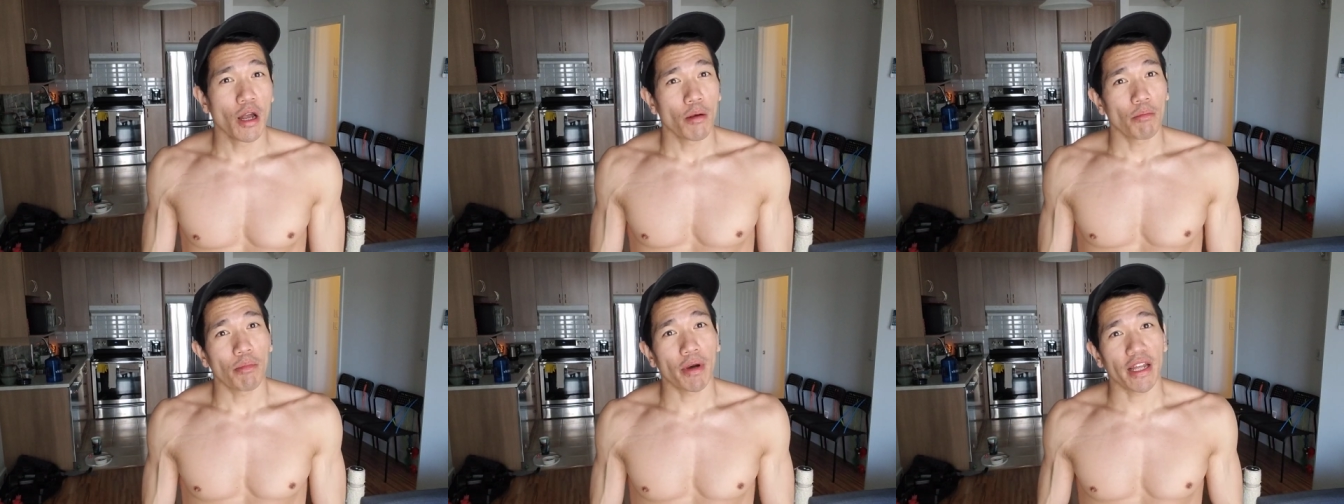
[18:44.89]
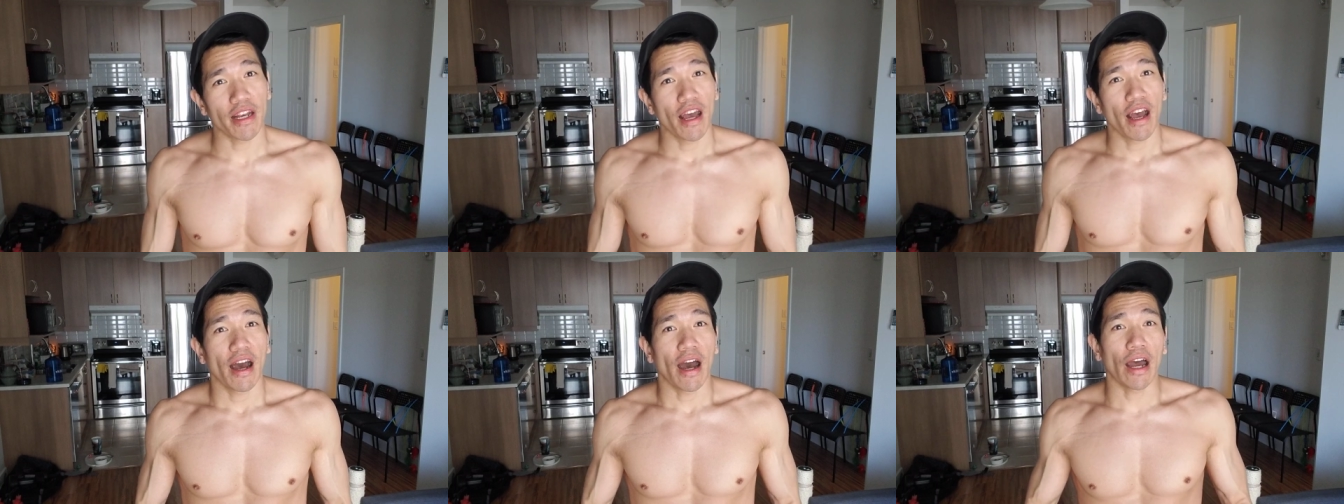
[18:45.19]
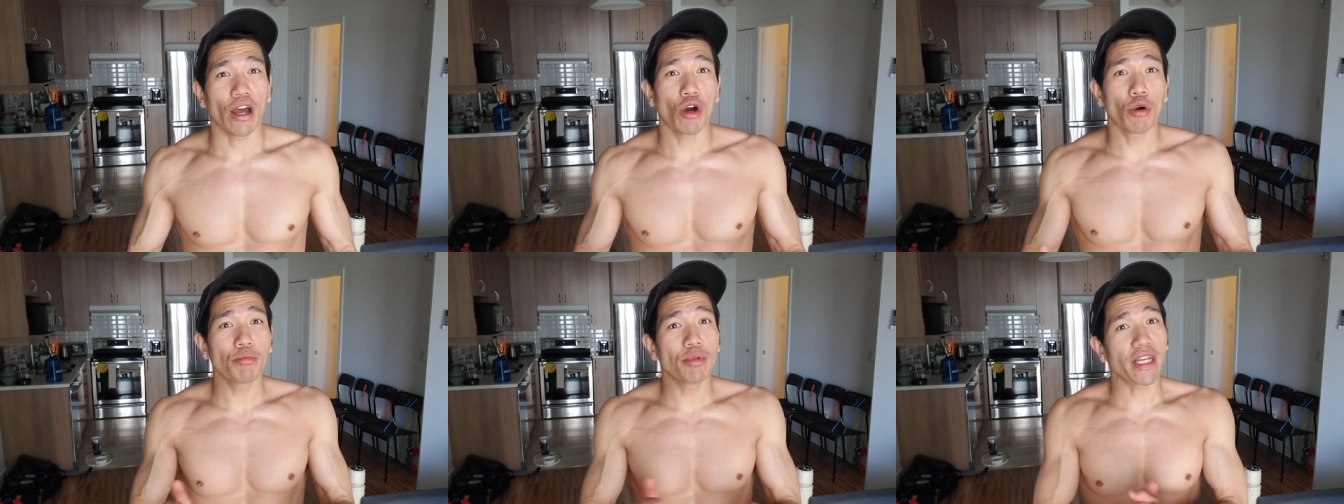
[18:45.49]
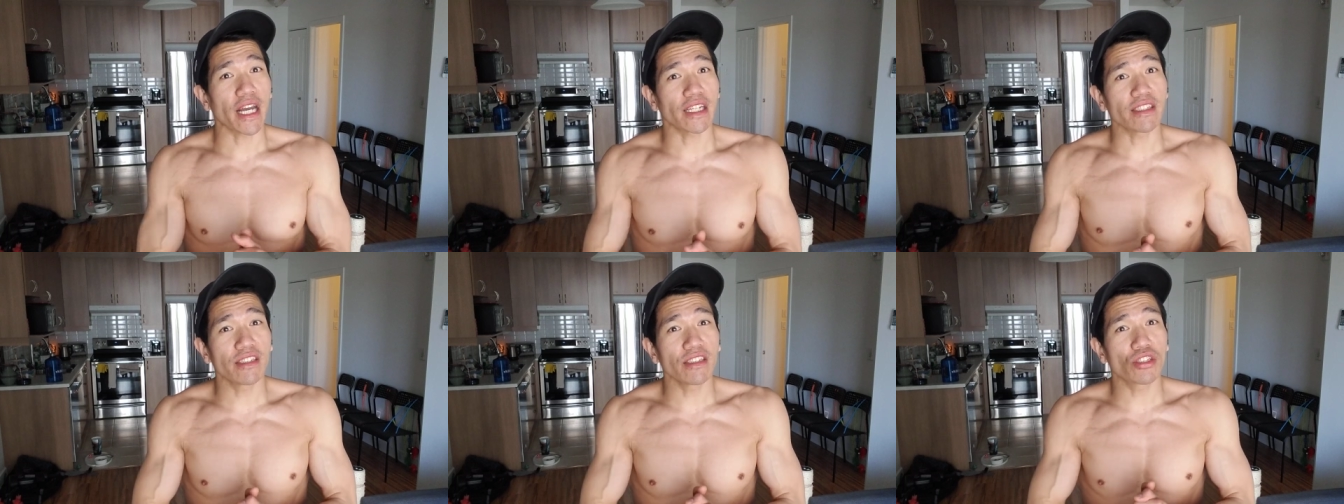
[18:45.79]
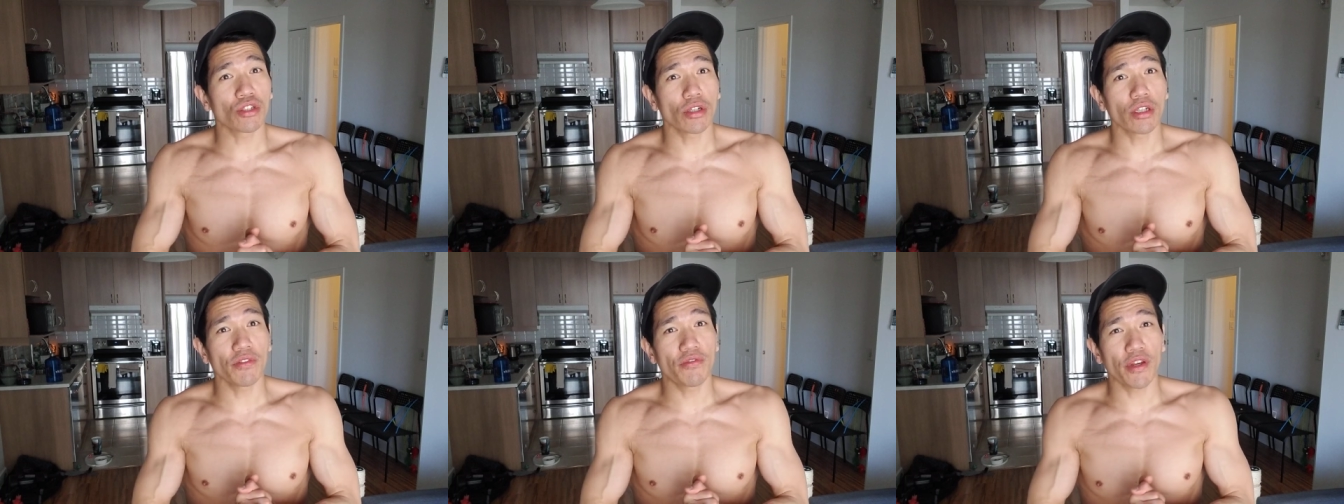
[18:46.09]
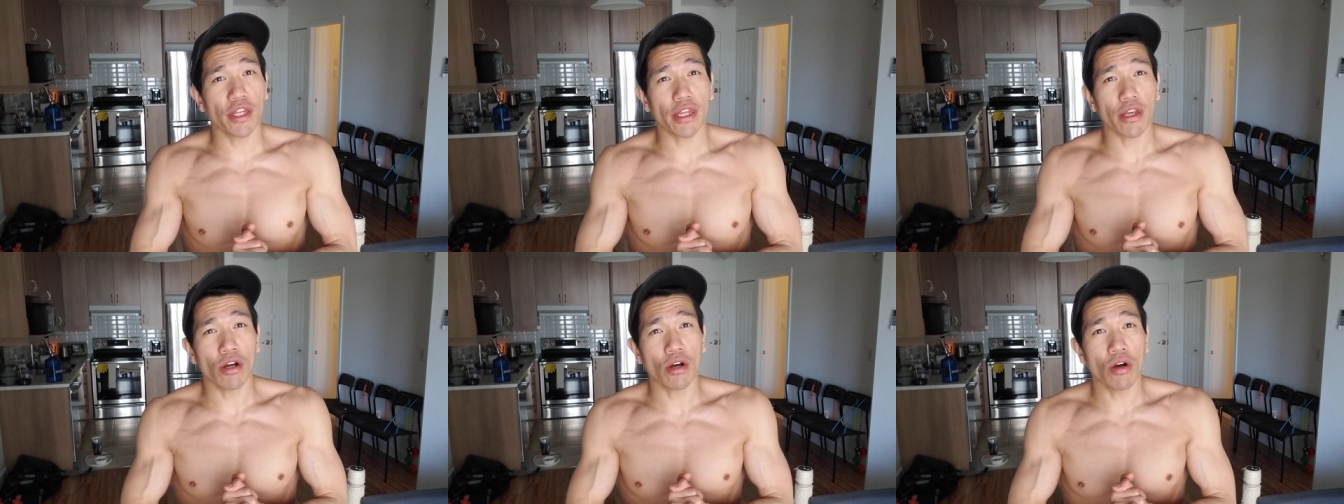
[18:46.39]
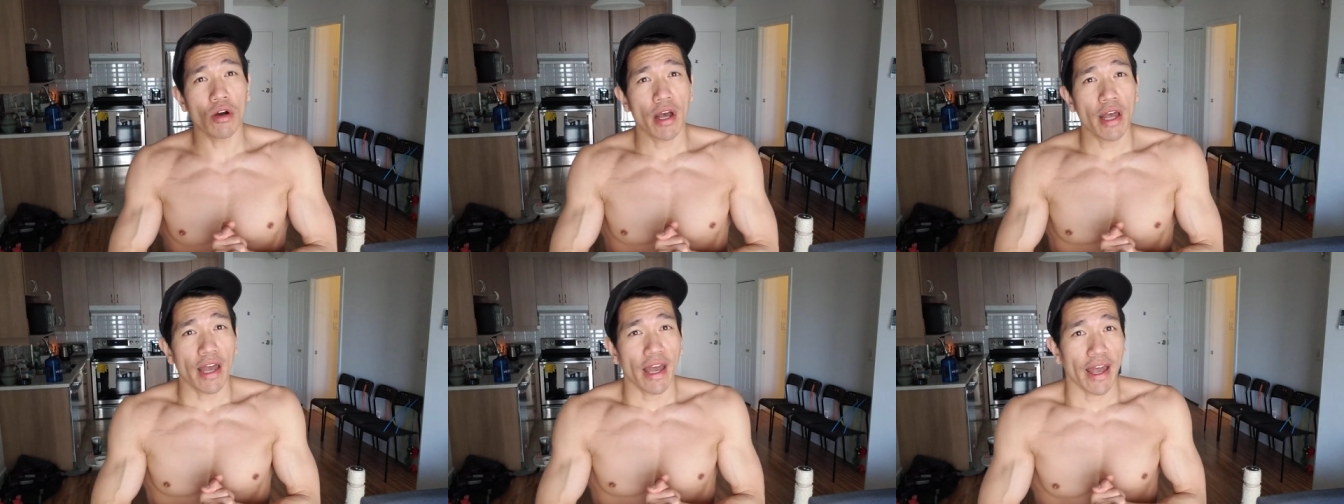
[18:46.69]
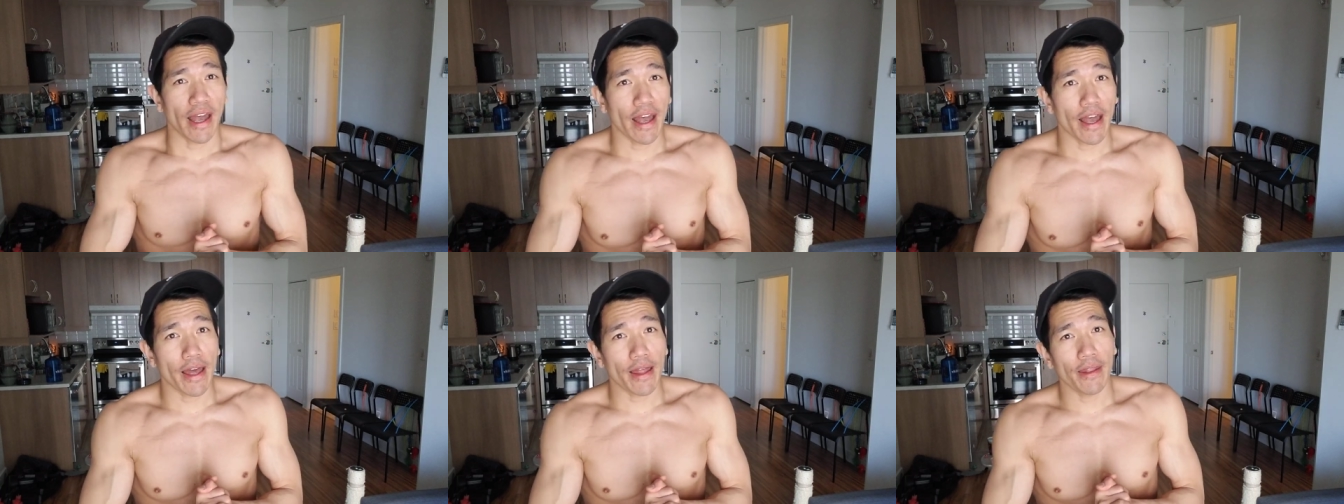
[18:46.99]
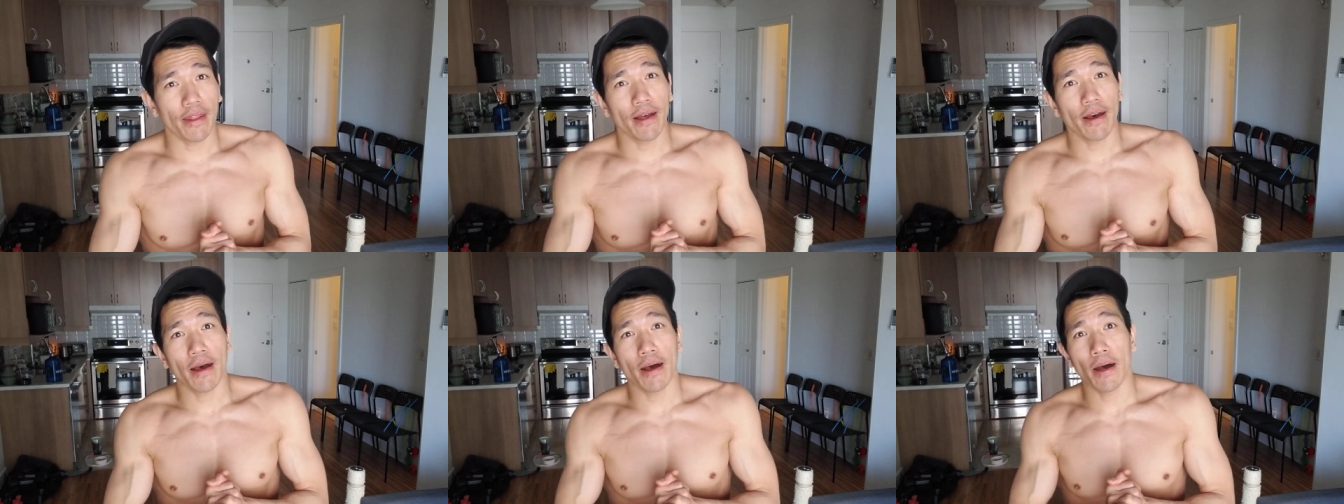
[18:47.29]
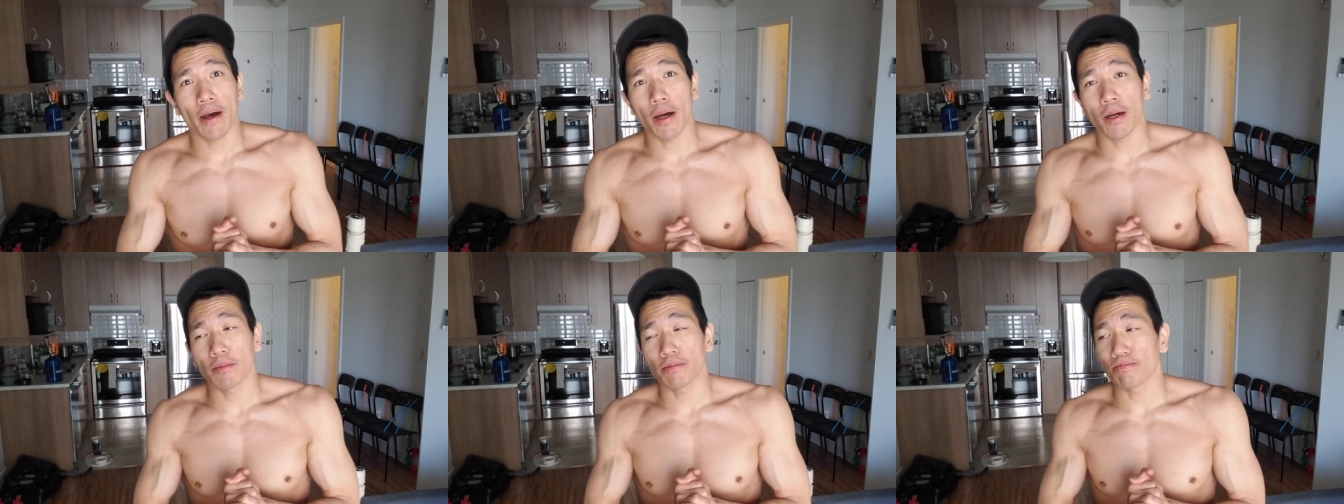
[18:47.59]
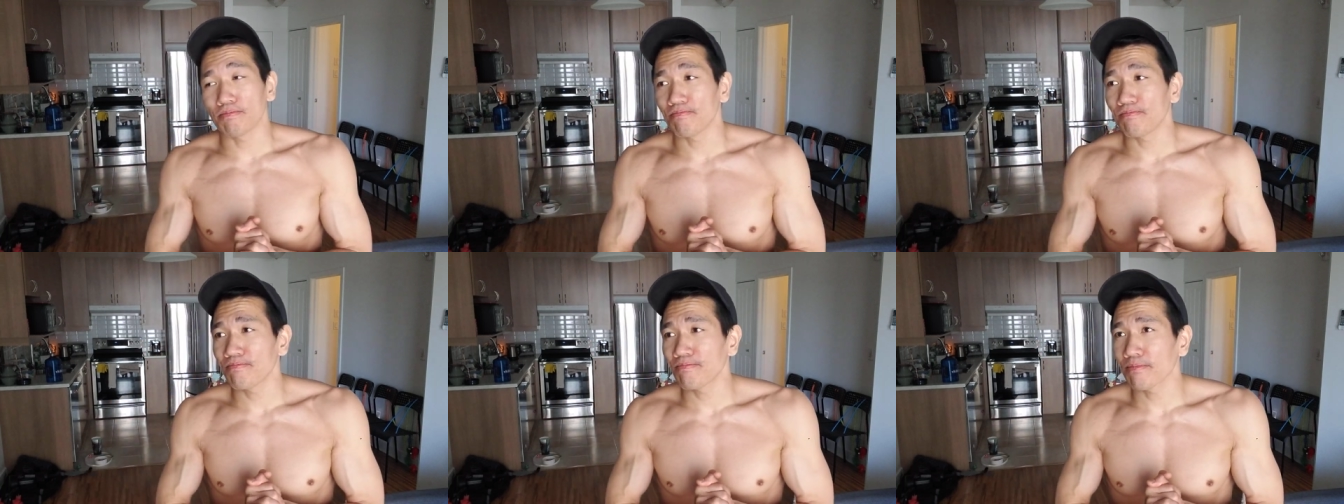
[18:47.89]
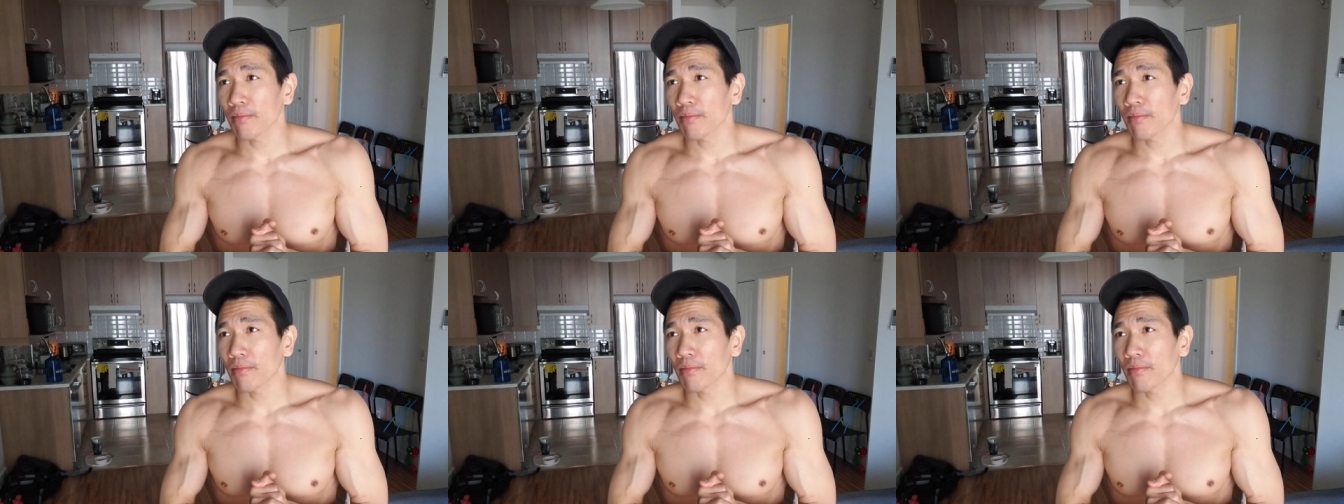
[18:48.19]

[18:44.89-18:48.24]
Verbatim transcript: But I hope you guys enjoyed the video and um,